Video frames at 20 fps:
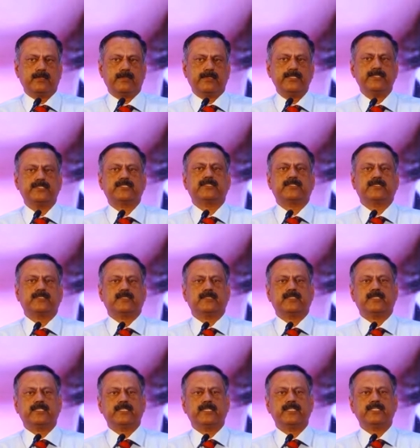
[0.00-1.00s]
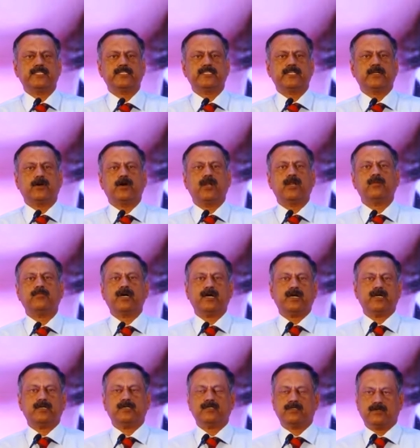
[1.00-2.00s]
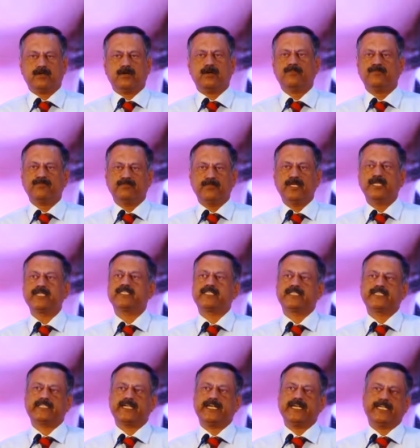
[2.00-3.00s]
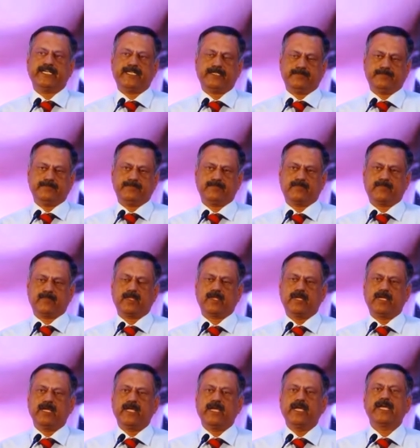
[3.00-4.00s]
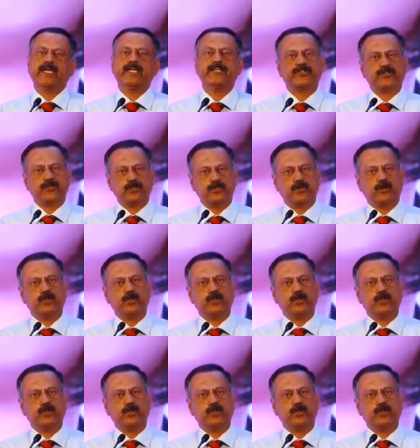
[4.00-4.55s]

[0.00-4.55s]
This is the hallmark of military training. It should